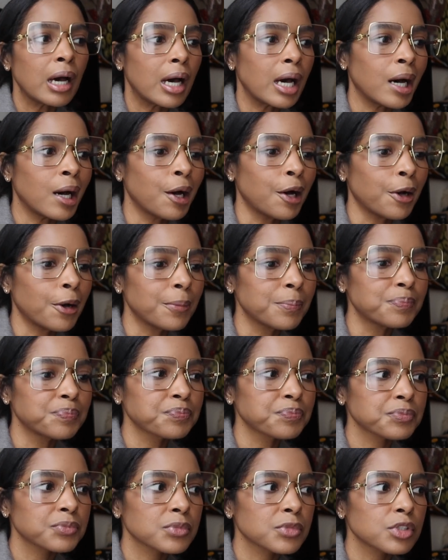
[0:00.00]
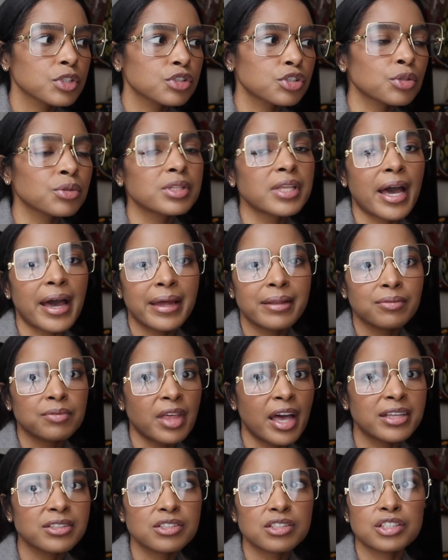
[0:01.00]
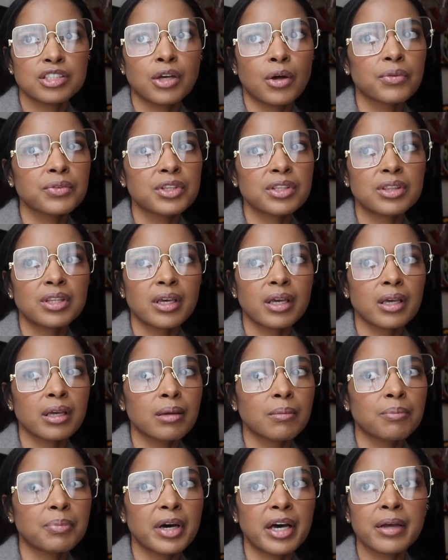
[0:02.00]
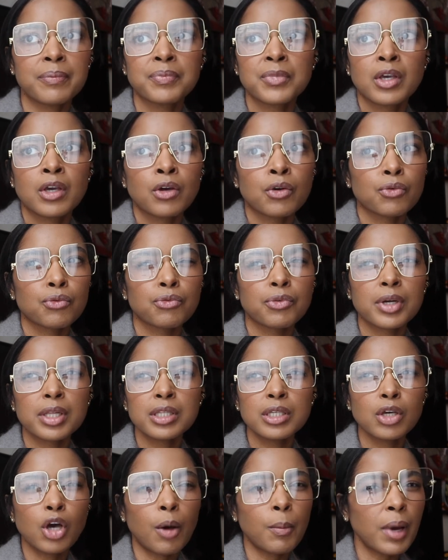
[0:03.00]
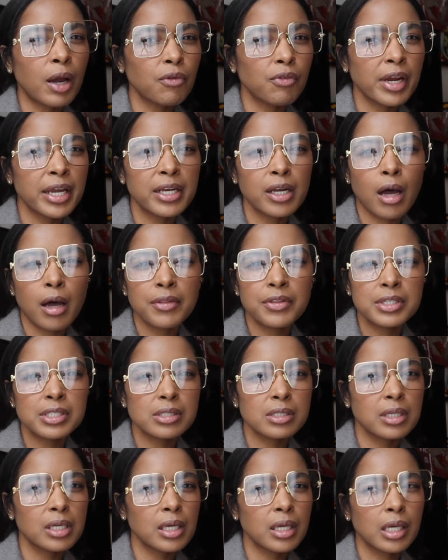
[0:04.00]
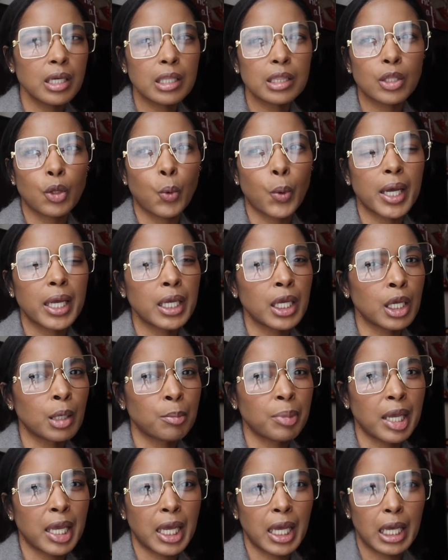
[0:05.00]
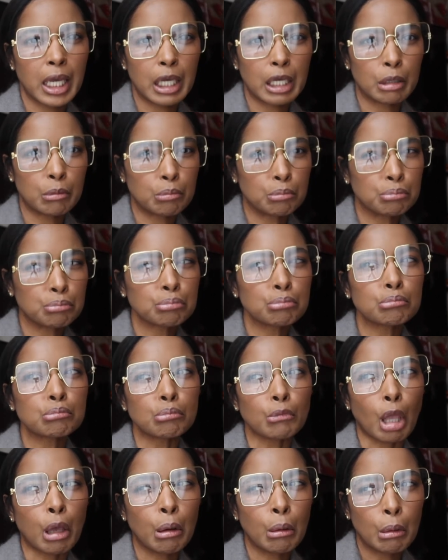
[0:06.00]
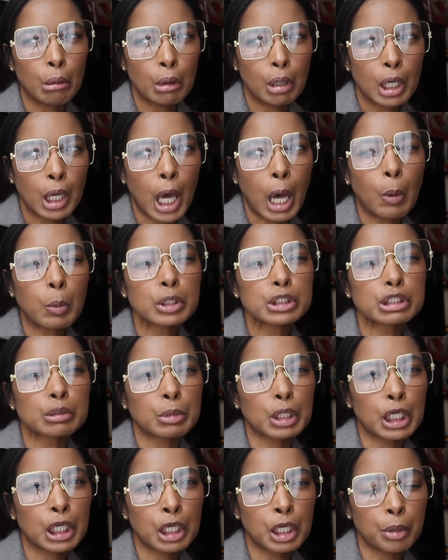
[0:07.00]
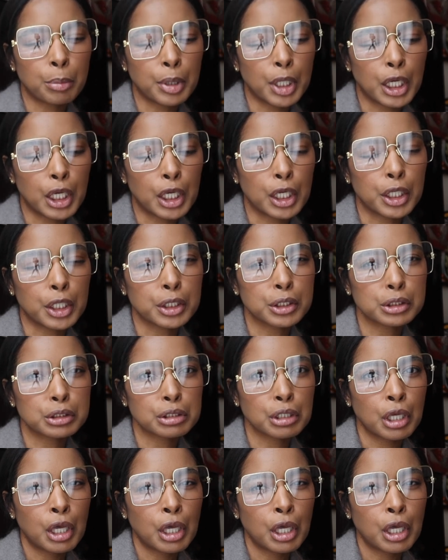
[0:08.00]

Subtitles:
So that's the only thing. But really on my radar this year, a little handbag. I want some handbags.